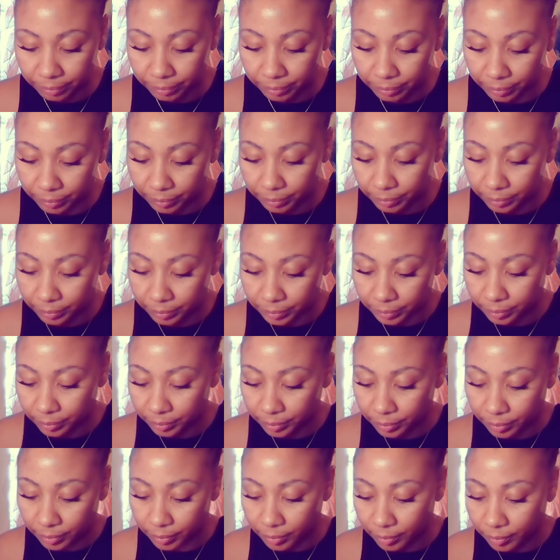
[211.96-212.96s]

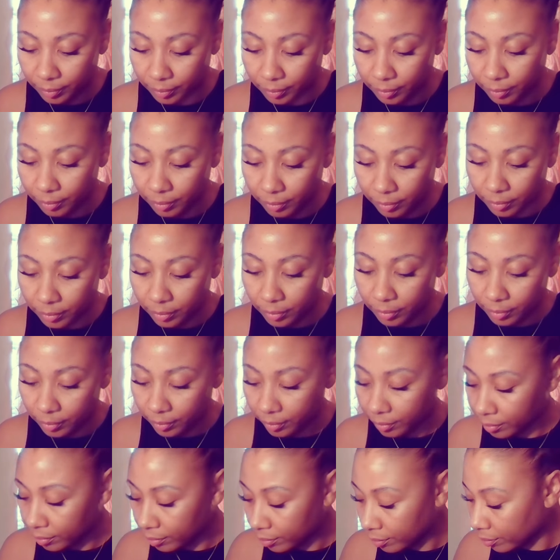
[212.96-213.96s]

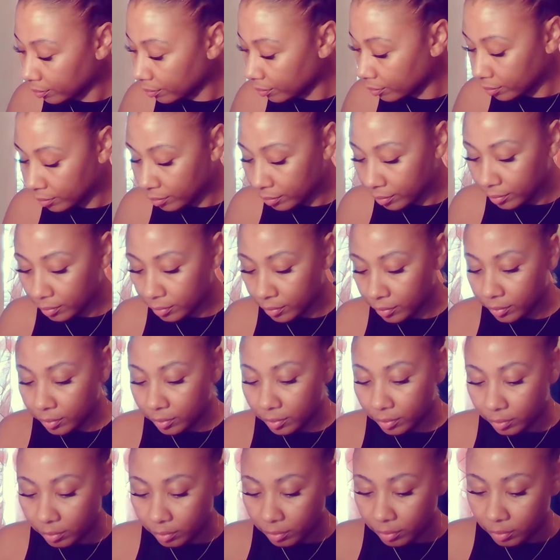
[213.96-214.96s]

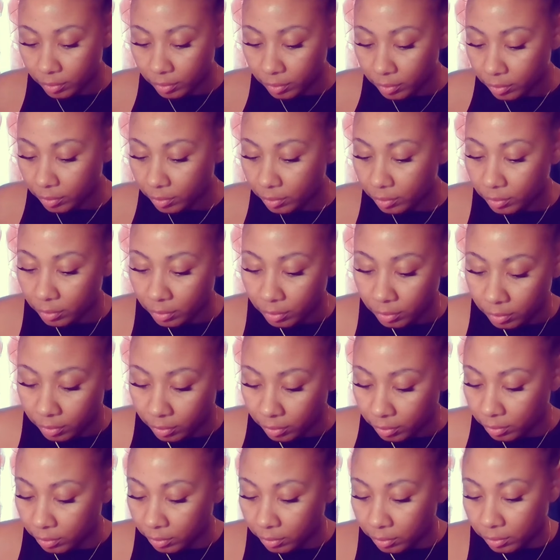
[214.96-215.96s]

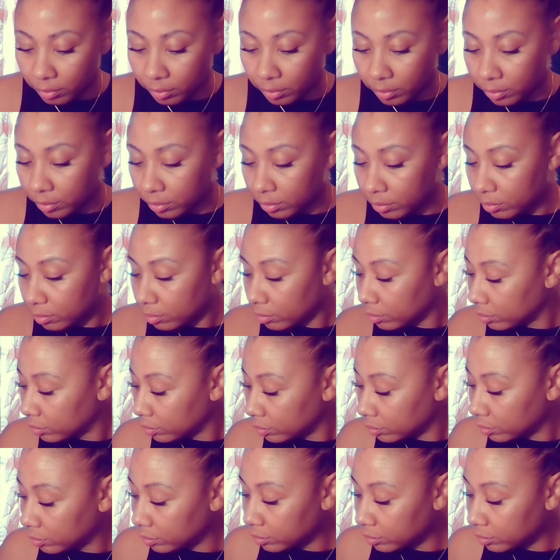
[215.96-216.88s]
Nobody speaks.